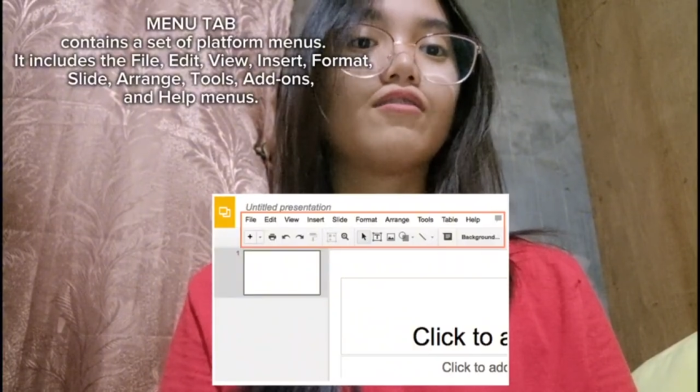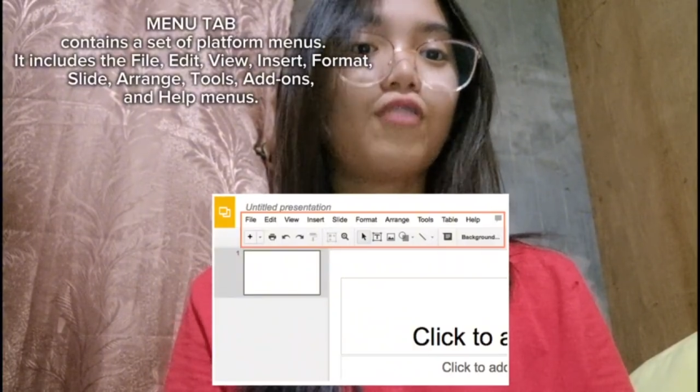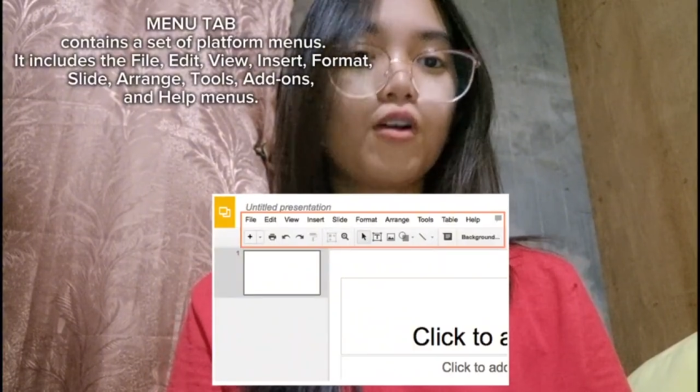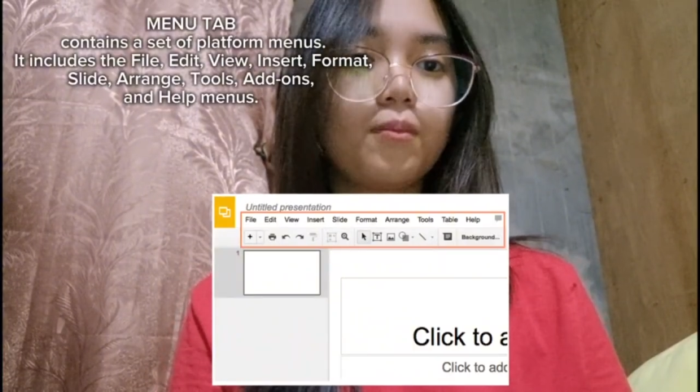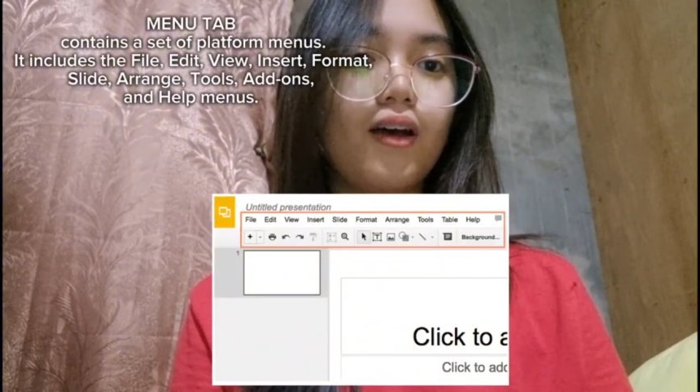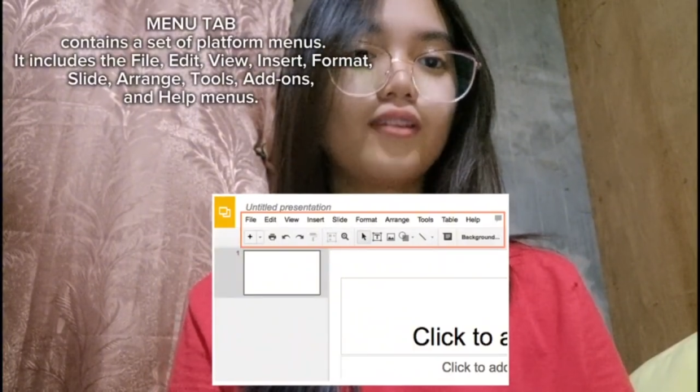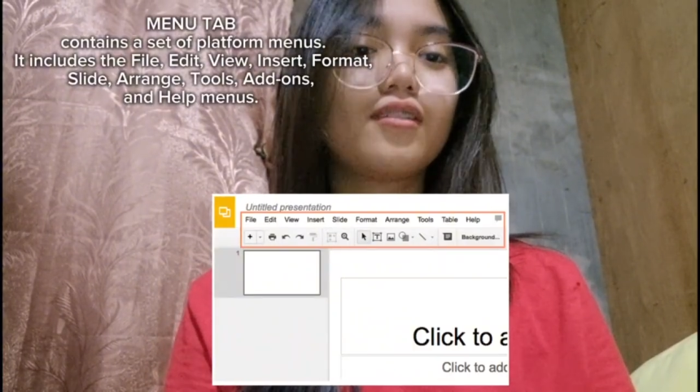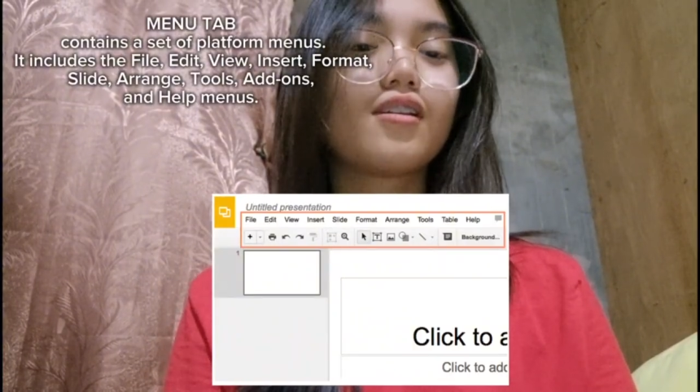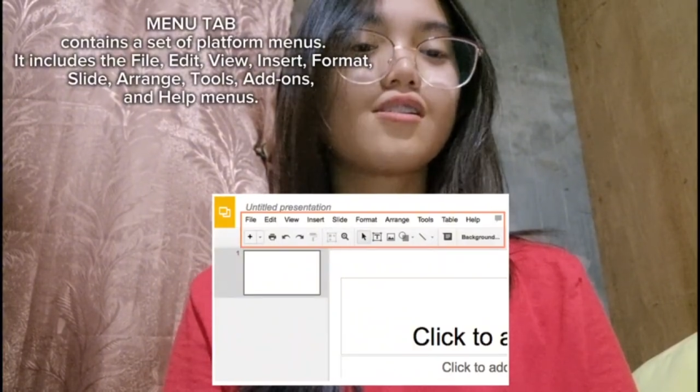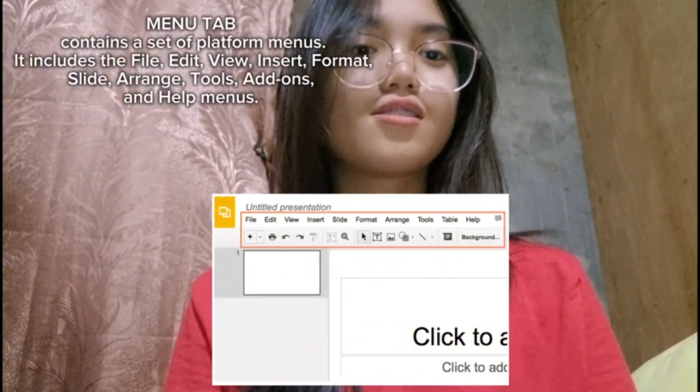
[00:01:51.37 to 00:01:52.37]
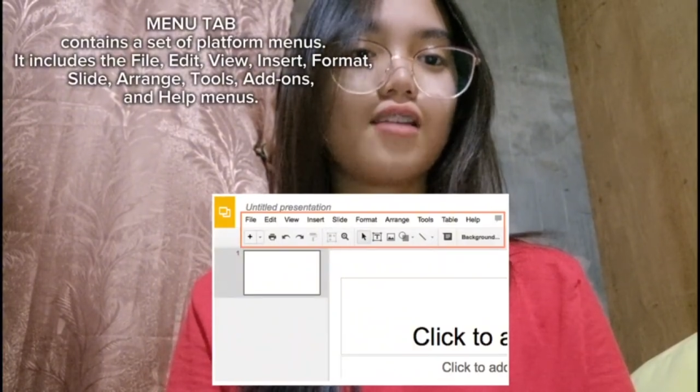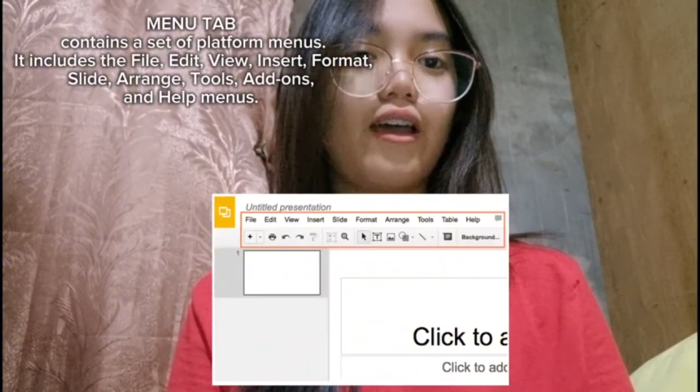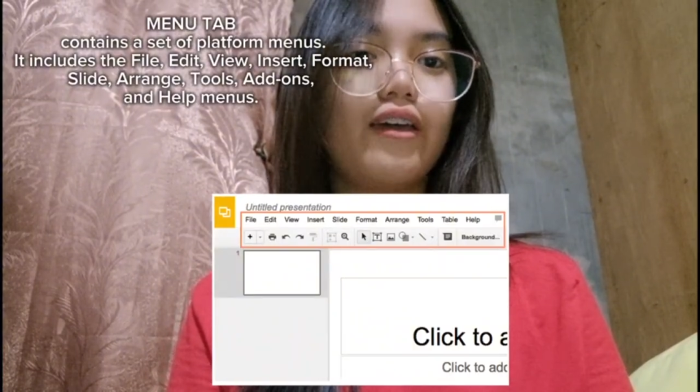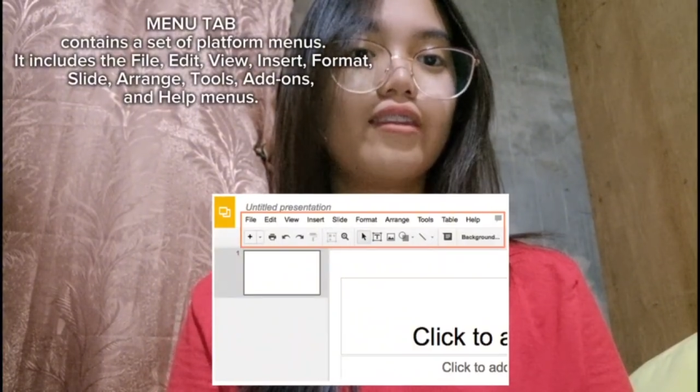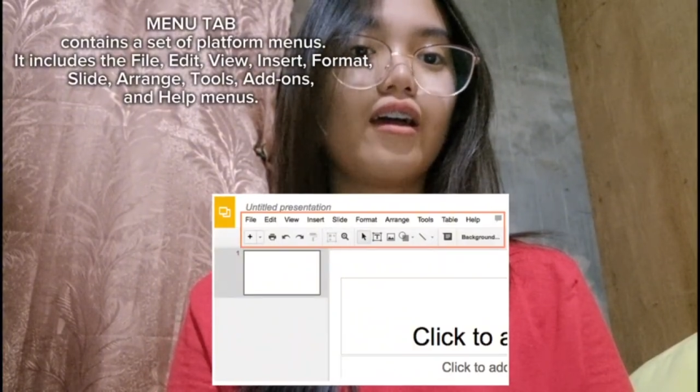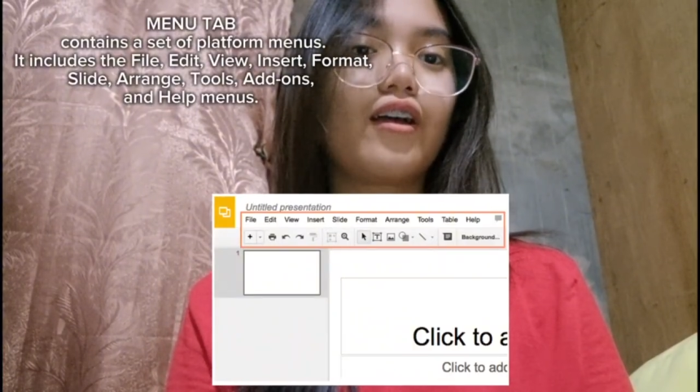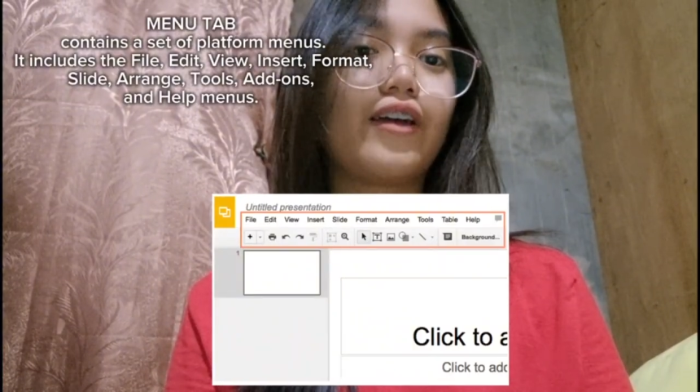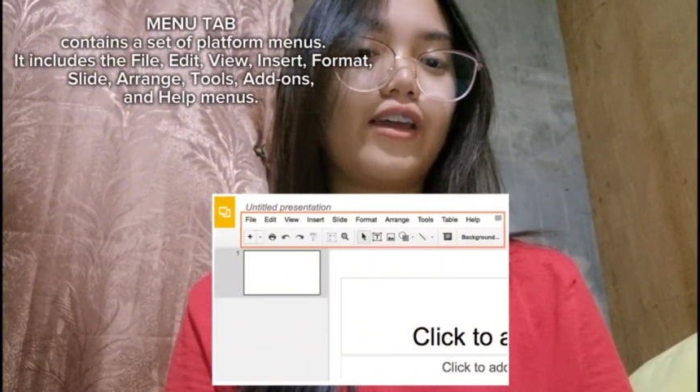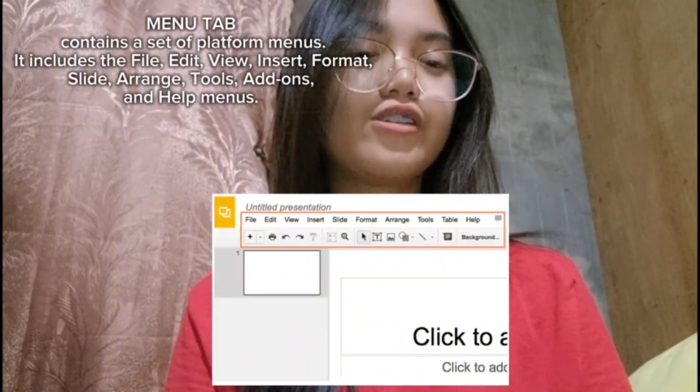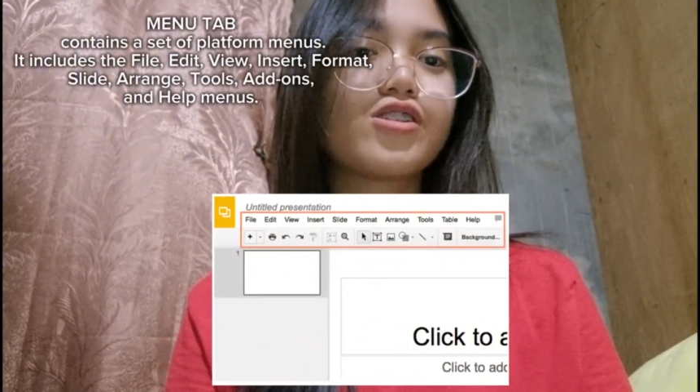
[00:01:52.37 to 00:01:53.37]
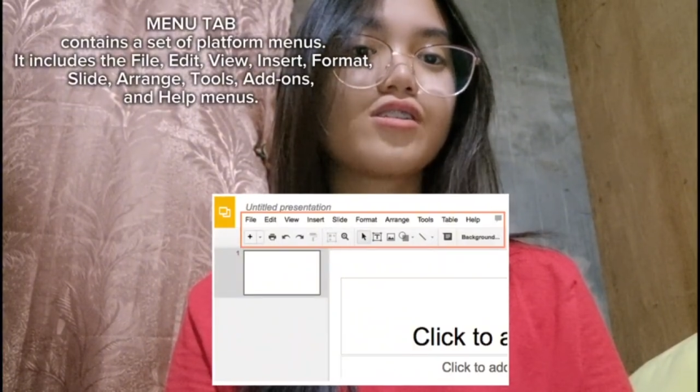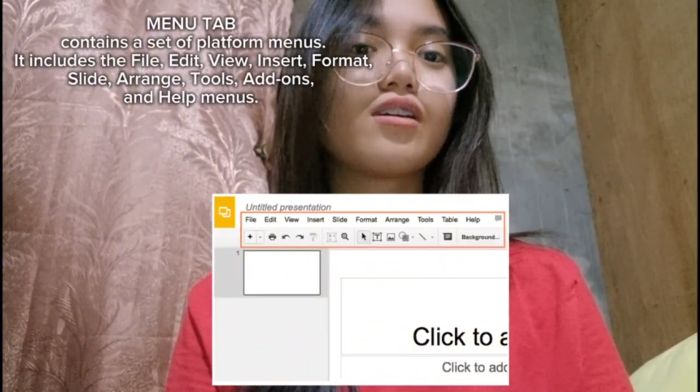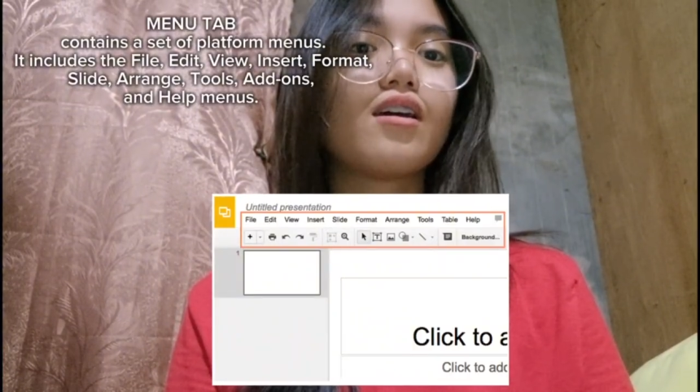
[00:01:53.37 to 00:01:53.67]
Format, Slide, Arrange,